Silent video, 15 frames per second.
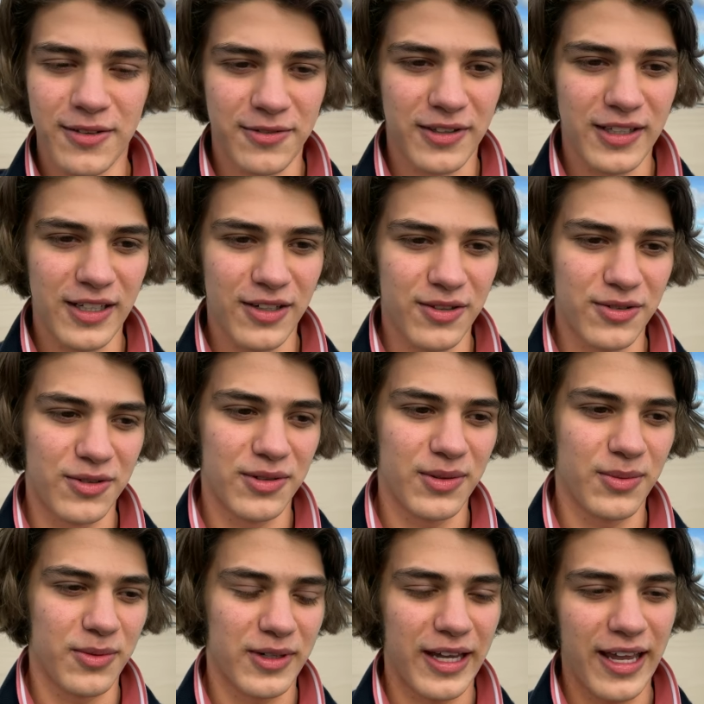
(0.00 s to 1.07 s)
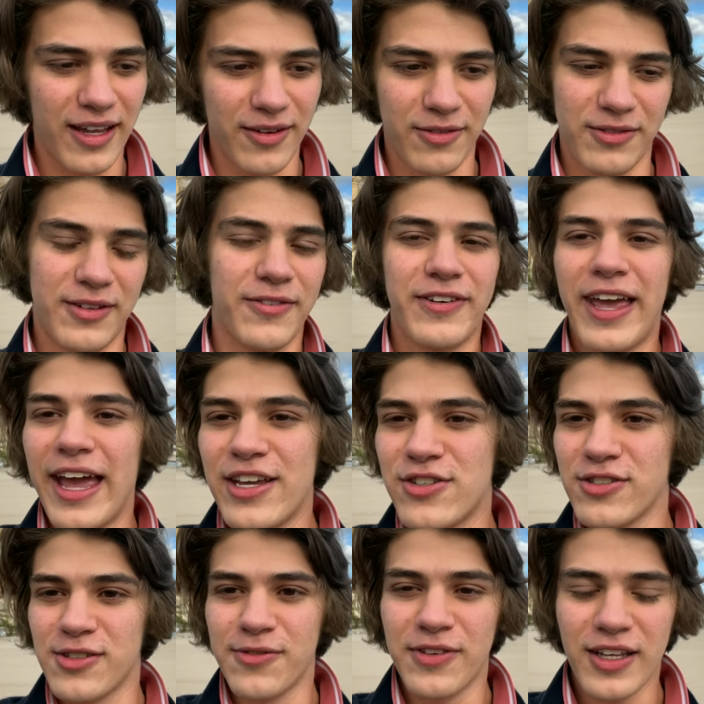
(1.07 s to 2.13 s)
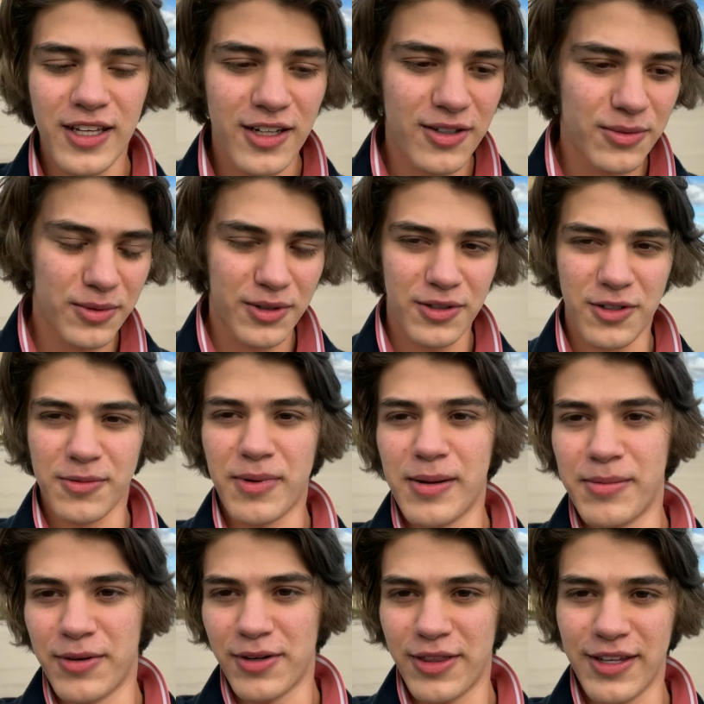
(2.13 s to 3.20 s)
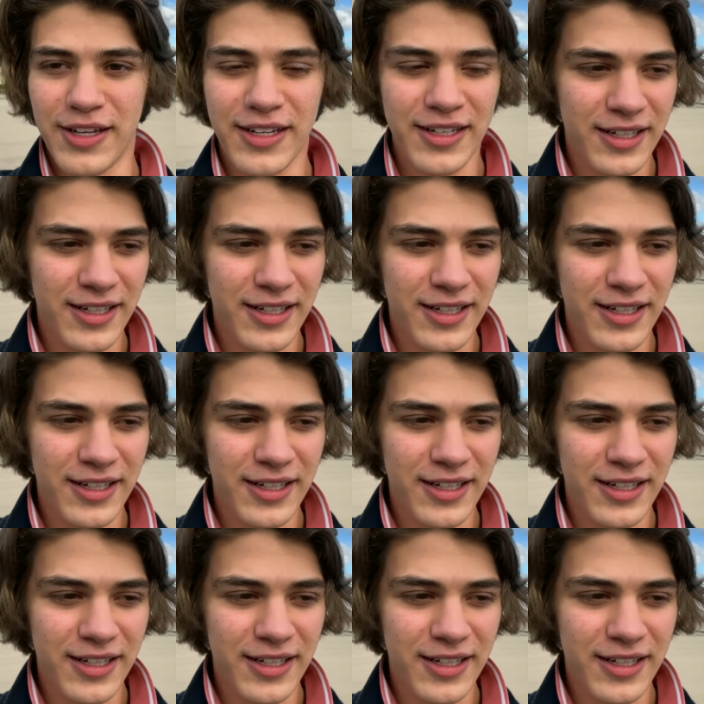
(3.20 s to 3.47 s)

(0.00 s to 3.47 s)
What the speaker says: of the year, or the vacations of the year were on my birthday.